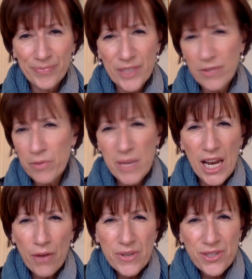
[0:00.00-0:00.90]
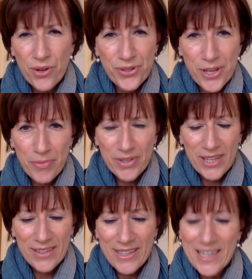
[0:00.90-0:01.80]
And for me, love is not
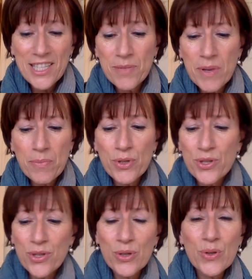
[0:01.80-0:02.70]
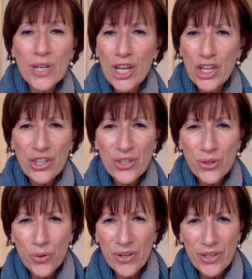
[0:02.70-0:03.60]
something that needs to be pursued, learnt,
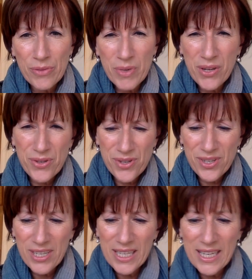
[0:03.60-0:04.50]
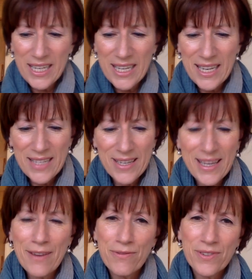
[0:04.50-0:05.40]
or earned, because it's a
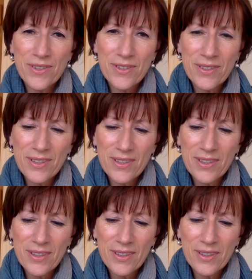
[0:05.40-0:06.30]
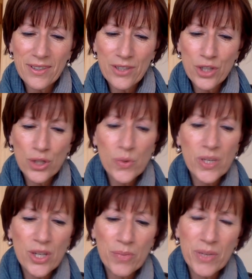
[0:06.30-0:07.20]
gift to
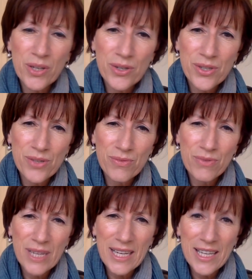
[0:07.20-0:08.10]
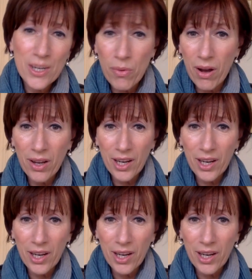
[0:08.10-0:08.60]
you, because really you are